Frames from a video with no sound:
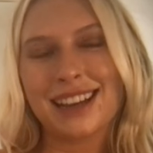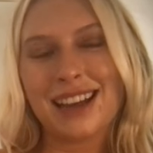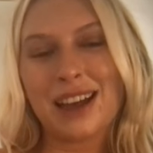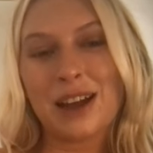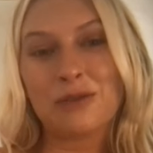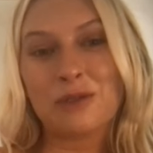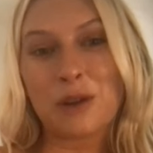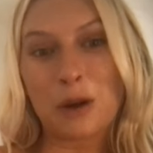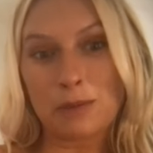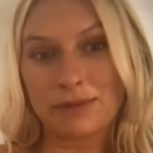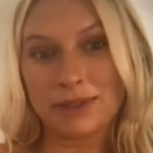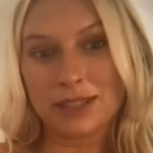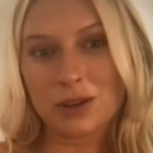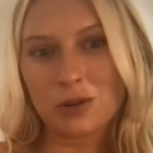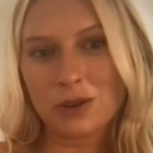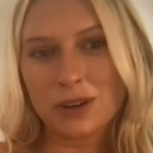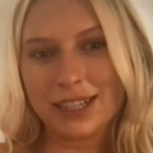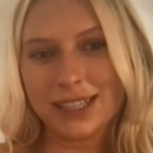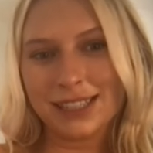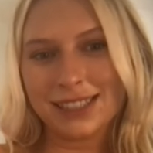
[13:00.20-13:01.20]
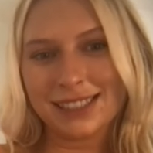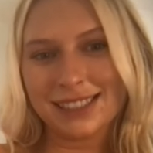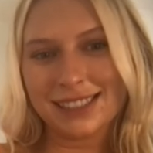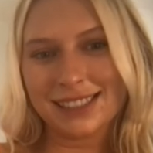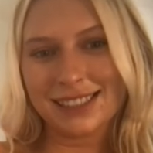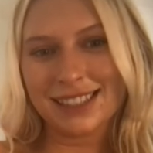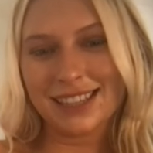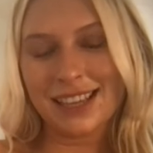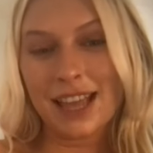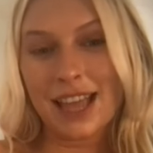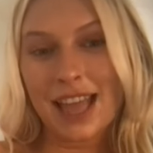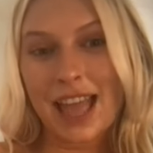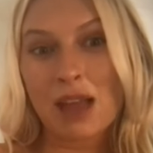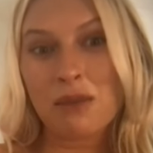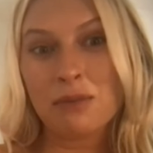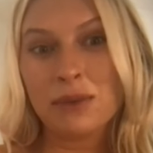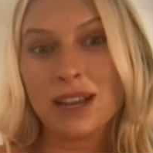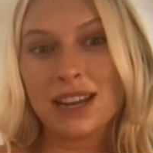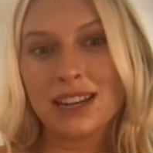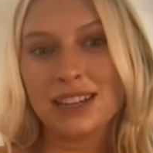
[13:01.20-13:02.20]
a ropes course, and
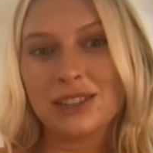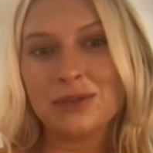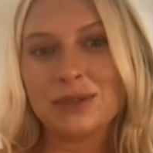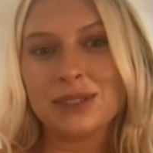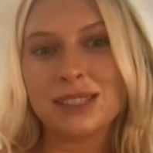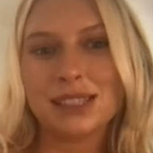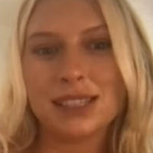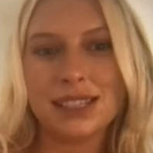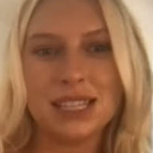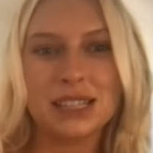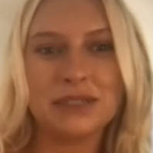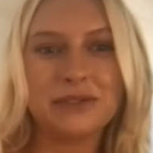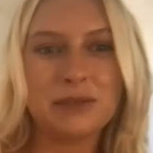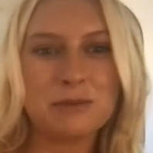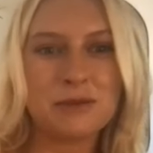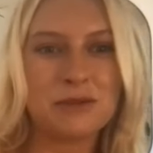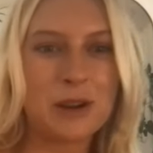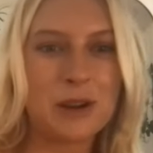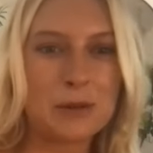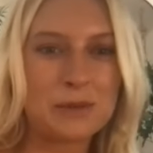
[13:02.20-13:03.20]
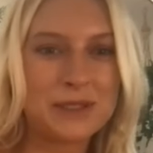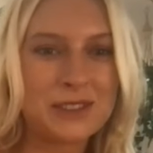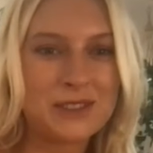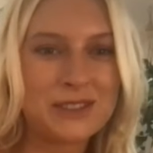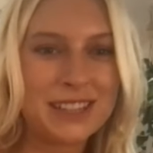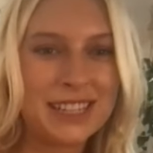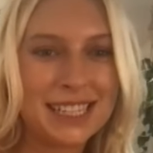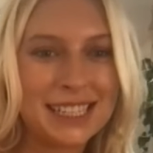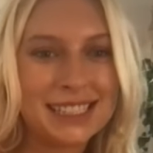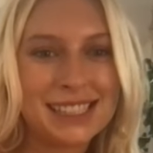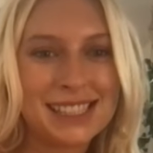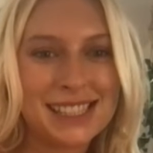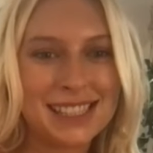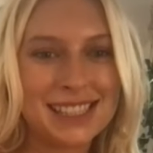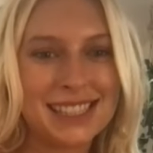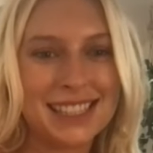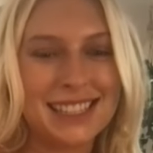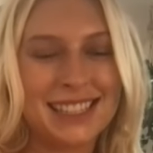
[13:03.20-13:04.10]
we got to do a scene from a ropes course.